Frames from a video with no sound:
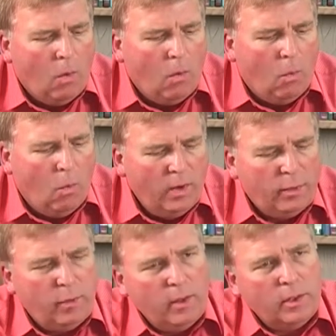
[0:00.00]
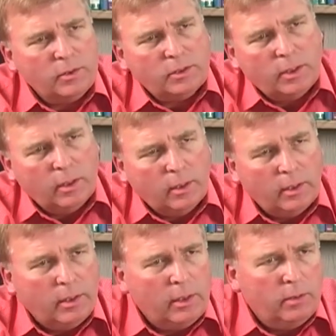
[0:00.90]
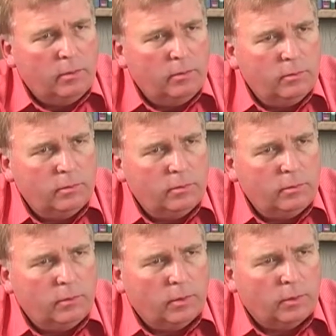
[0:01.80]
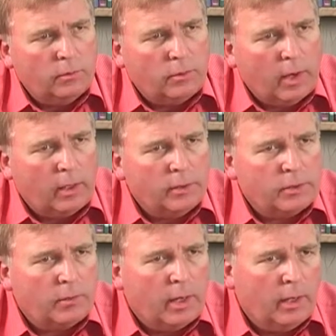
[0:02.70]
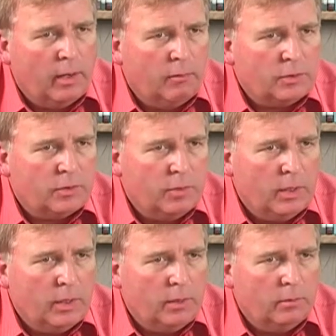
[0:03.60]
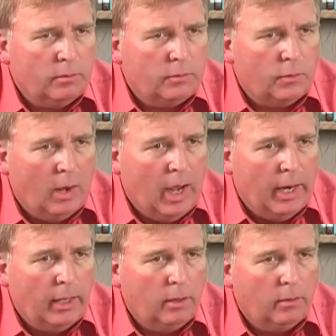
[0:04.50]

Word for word: What things can lead your triglyceride levels to be too high?